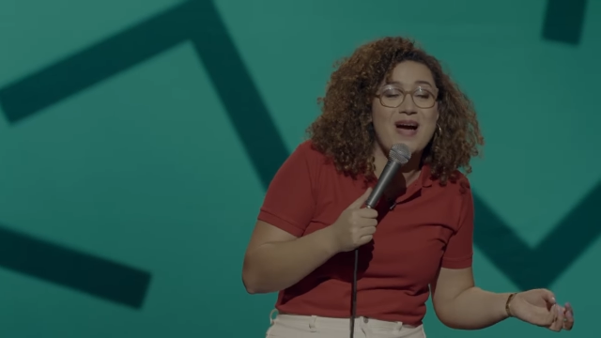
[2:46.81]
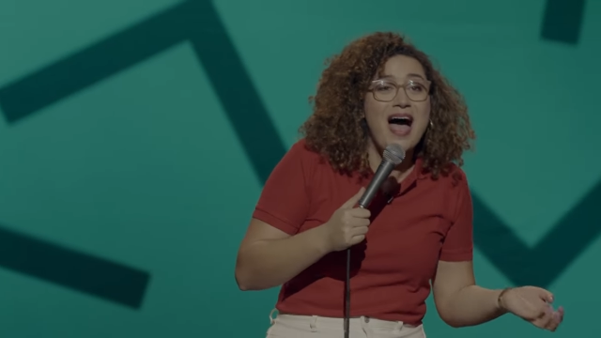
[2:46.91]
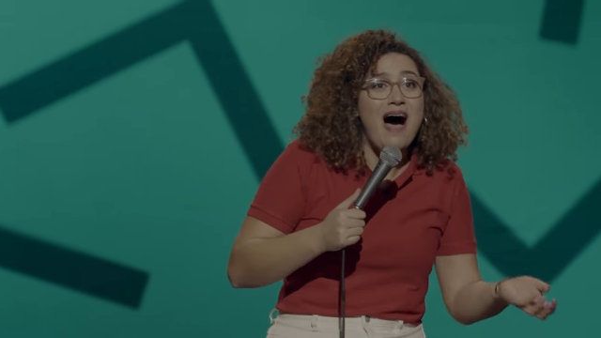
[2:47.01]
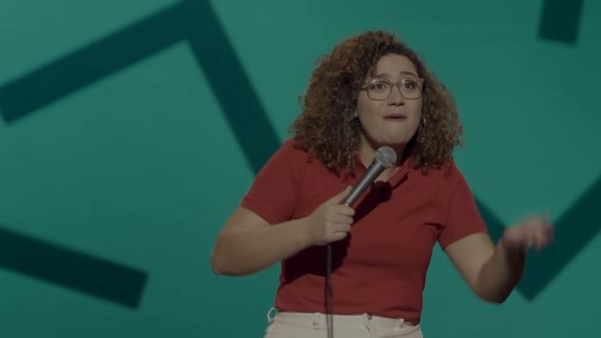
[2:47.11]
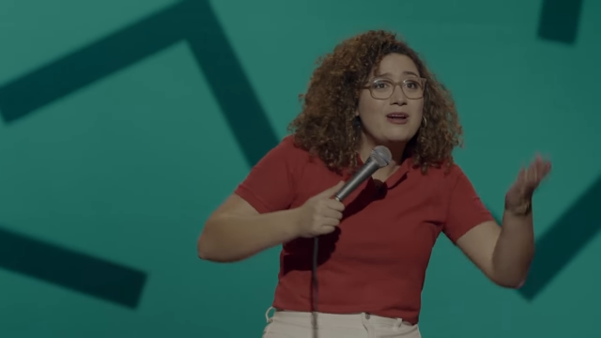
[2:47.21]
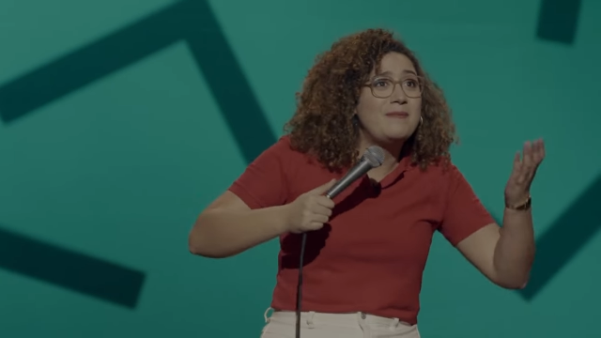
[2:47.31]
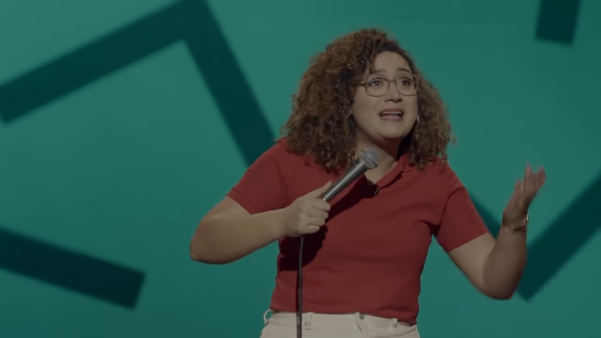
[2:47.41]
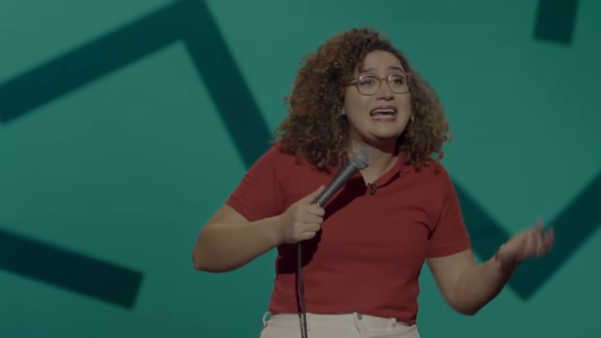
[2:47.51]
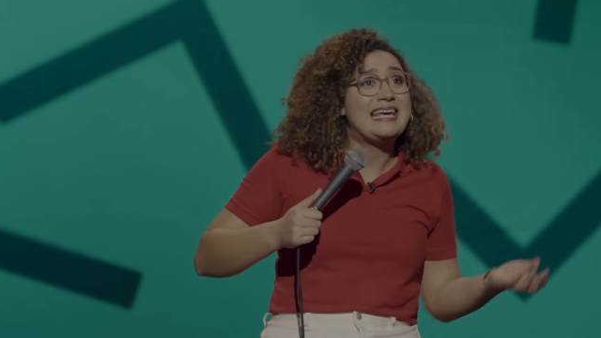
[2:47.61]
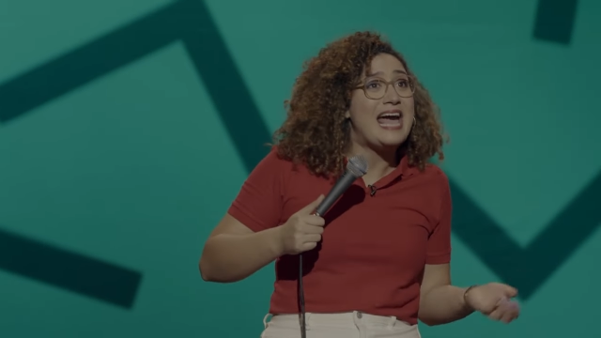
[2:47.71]
Like, I want to be
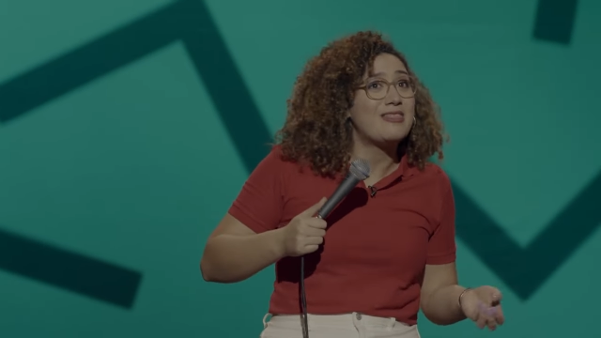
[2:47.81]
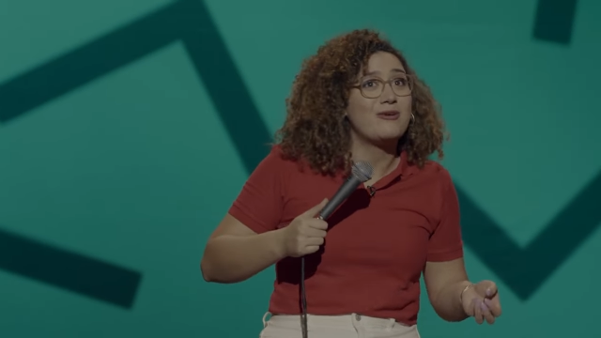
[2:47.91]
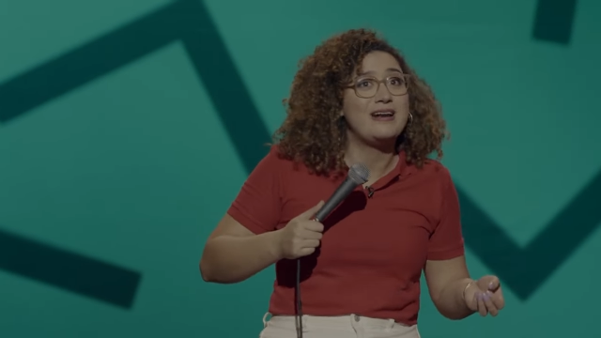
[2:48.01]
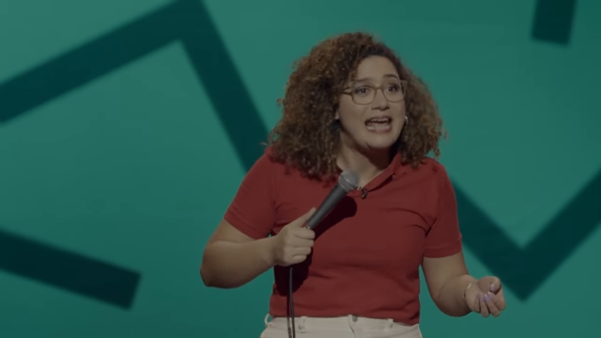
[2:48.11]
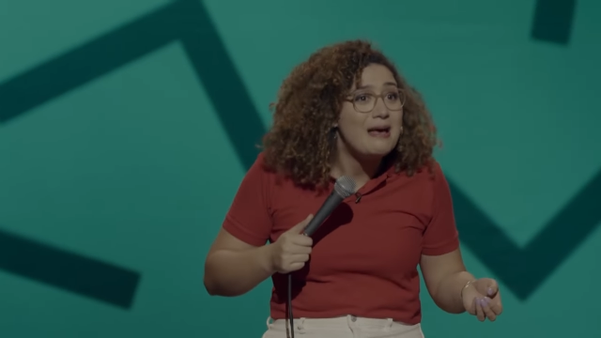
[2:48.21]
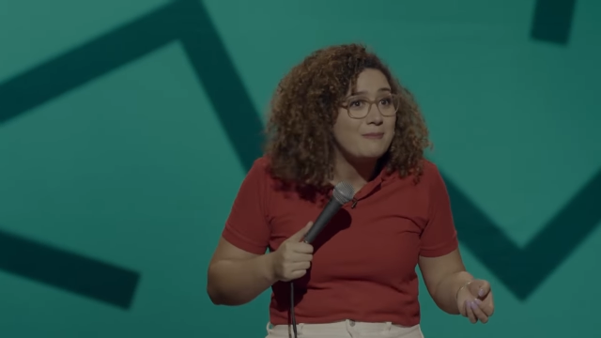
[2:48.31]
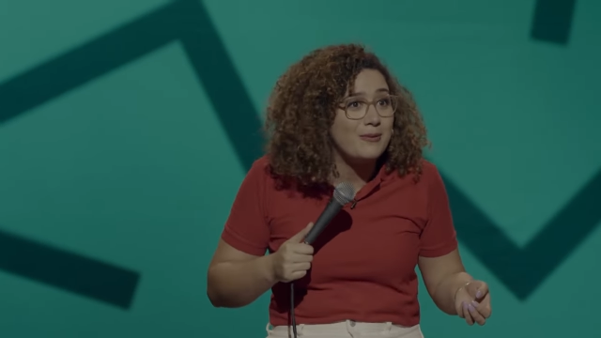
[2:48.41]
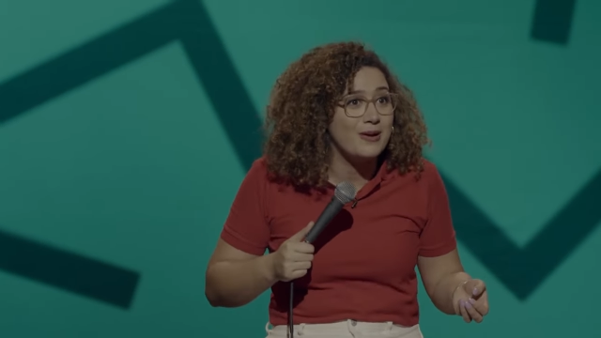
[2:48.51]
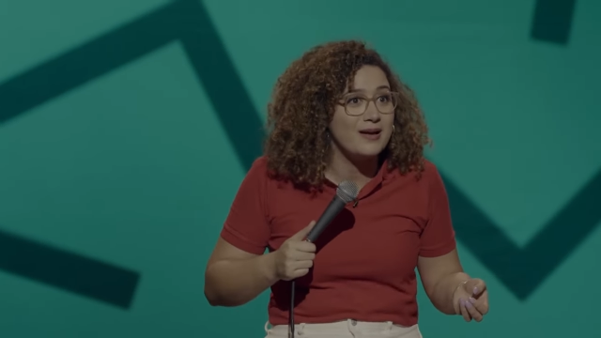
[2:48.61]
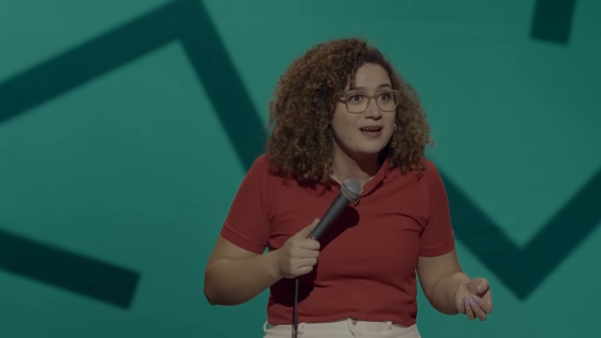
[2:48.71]
like Katharine
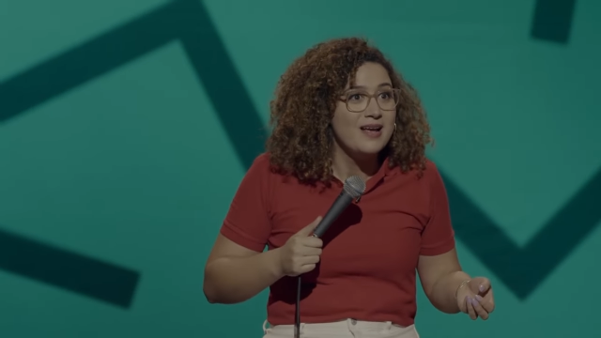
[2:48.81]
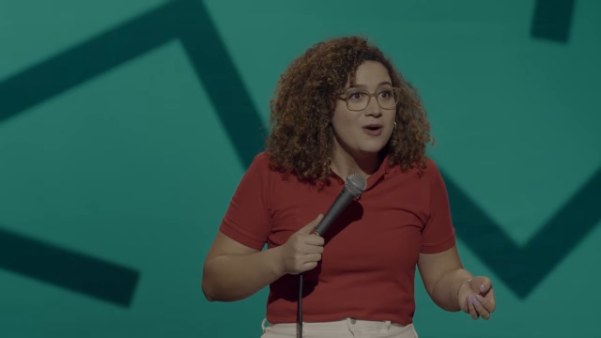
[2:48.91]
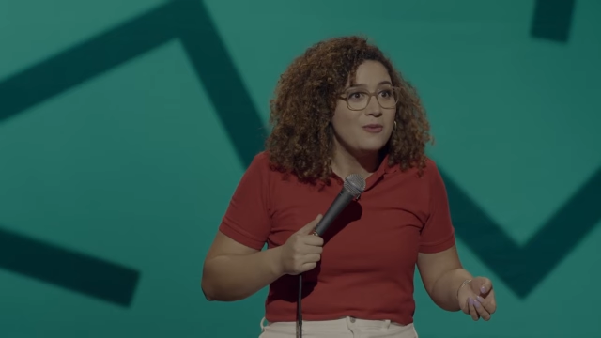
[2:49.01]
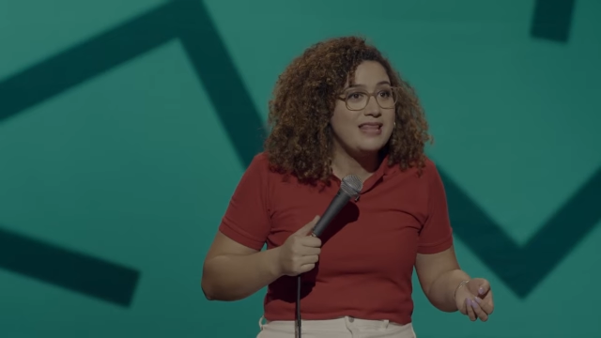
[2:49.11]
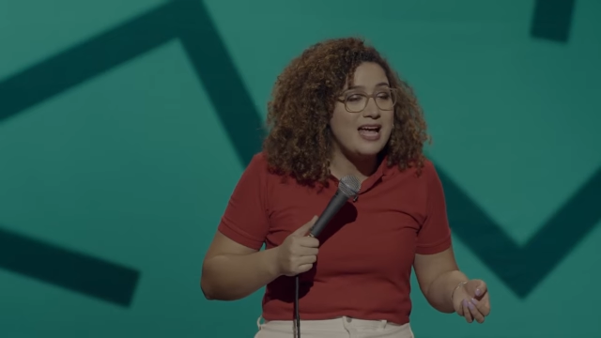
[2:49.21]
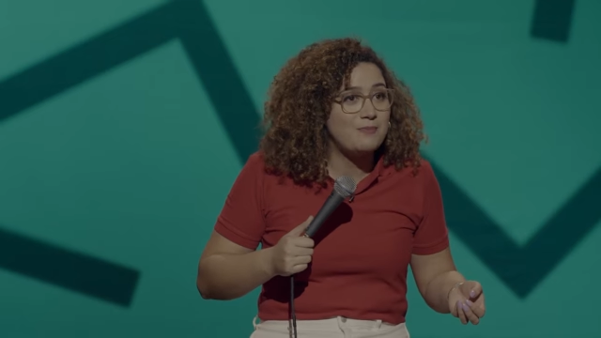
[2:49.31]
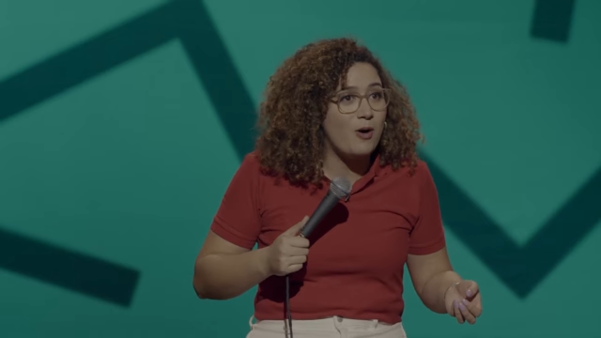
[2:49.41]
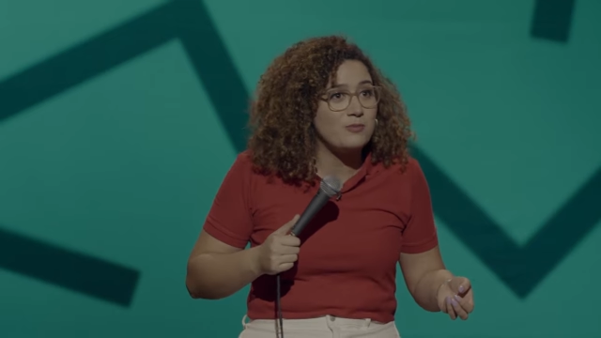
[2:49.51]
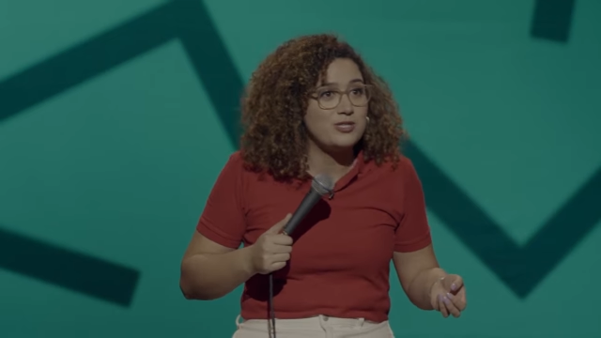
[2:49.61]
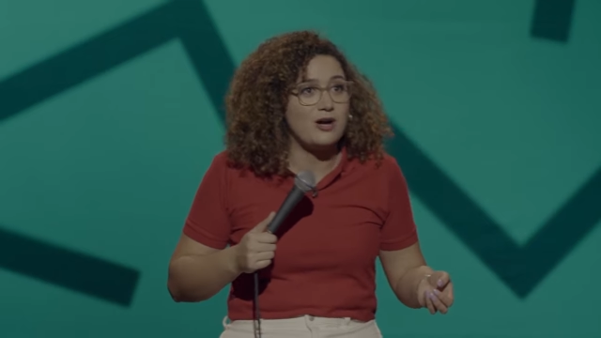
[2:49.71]
Hepburn when that
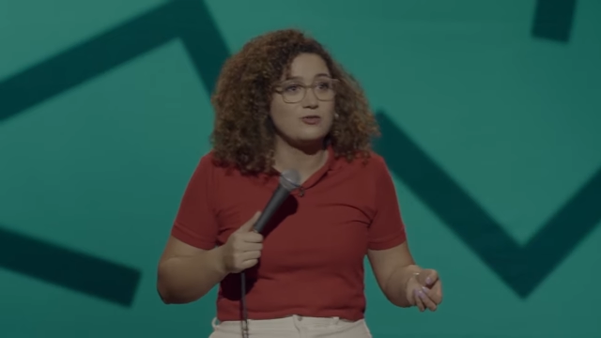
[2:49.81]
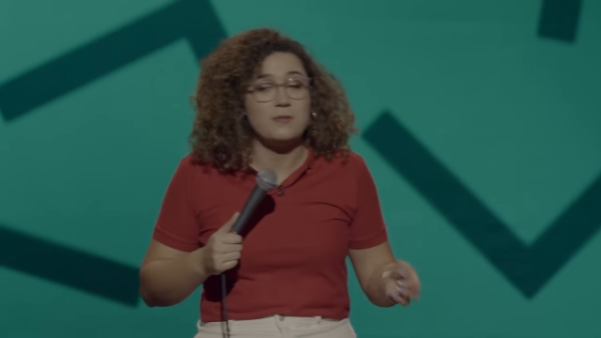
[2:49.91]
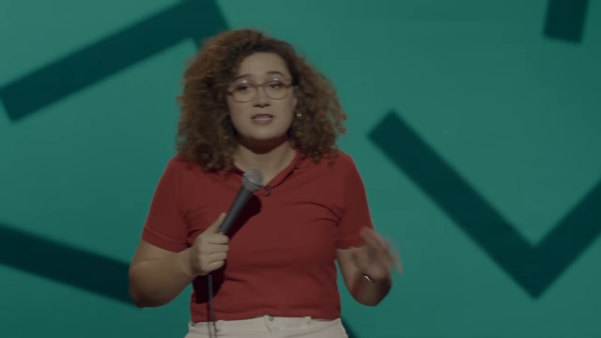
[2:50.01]
bombshell drops.